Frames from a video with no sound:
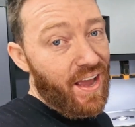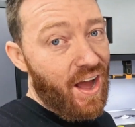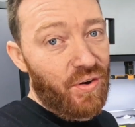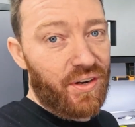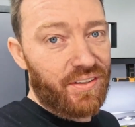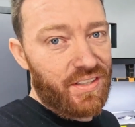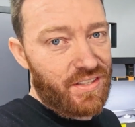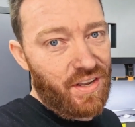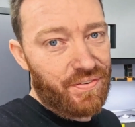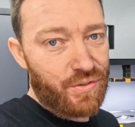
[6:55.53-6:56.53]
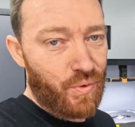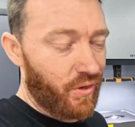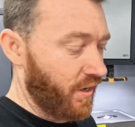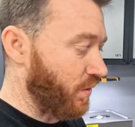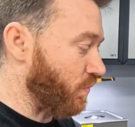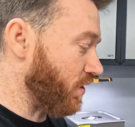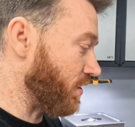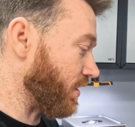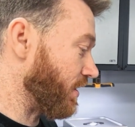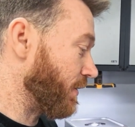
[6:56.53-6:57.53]
how good this stuff is really going to
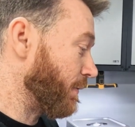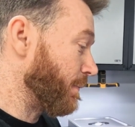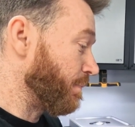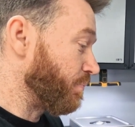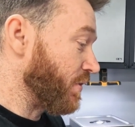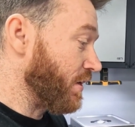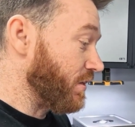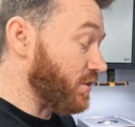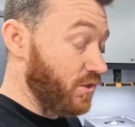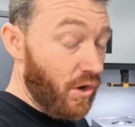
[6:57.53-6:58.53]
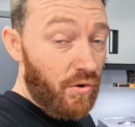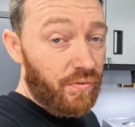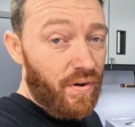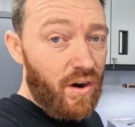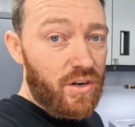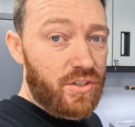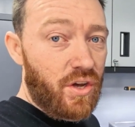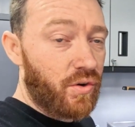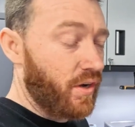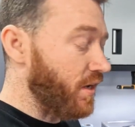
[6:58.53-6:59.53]
work. So far,
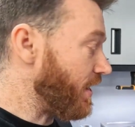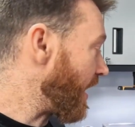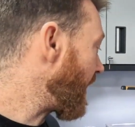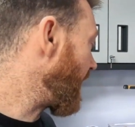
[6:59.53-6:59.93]
so good. I had